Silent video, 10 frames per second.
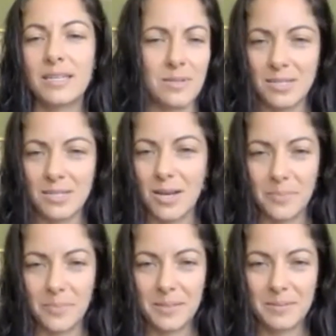
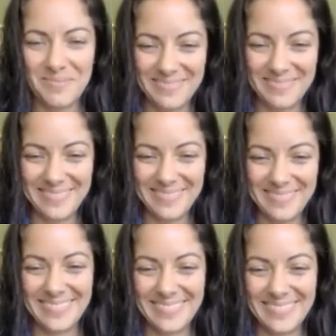poetic sounding
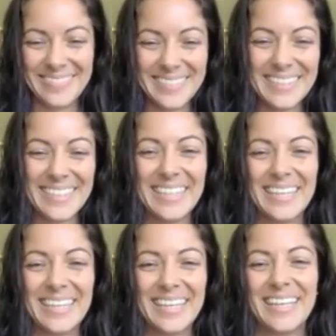topic.
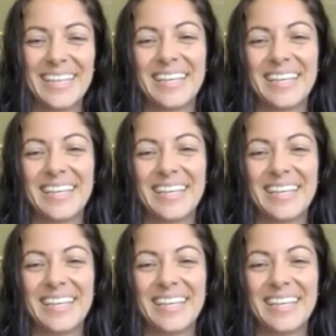Okay,